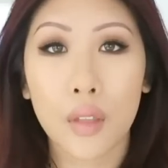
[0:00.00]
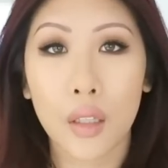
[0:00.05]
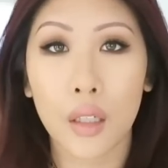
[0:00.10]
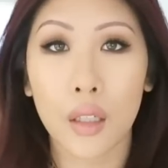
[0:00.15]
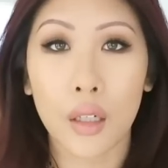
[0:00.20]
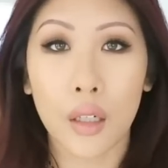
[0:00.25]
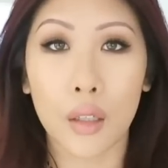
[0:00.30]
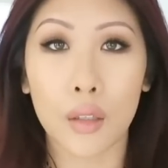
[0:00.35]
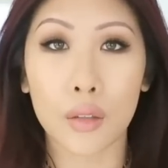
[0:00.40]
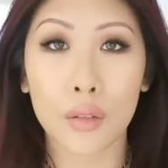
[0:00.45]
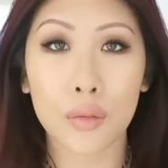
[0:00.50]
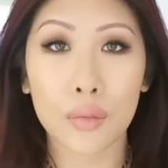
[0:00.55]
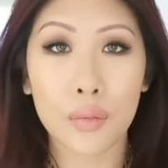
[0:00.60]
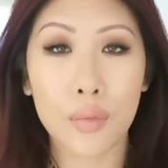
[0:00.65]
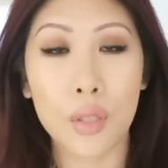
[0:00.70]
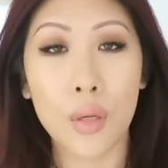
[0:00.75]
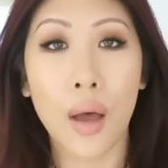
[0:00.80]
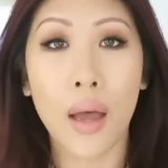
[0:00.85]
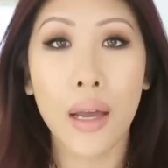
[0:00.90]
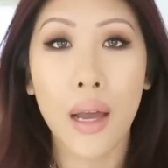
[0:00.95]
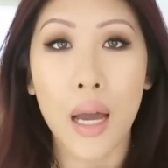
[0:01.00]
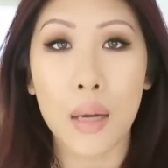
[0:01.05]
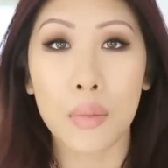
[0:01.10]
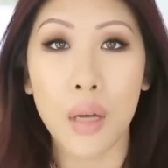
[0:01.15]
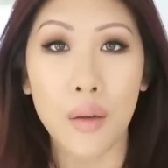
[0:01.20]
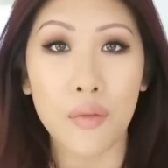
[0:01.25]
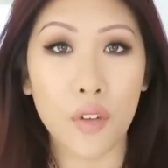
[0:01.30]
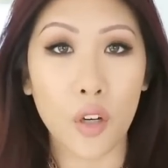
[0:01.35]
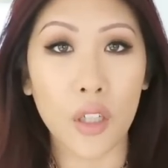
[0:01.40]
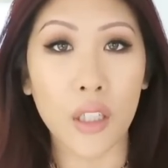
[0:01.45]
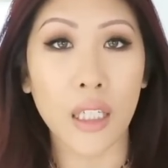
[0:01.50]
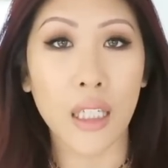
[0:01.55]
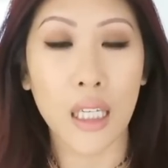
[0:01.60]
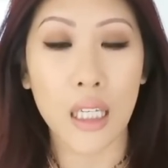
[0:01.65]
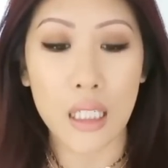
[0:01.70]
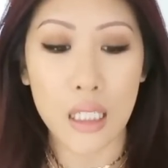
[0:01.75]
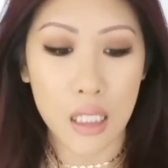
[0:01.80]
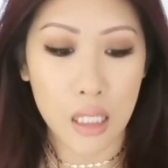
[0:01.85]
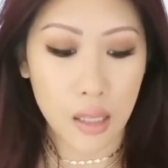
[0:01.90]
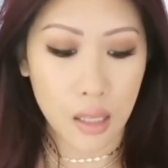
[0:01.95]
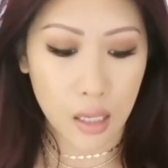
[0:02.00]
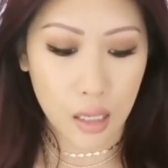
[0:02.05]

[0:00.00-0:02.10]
you know. So I kind of, I'm very like into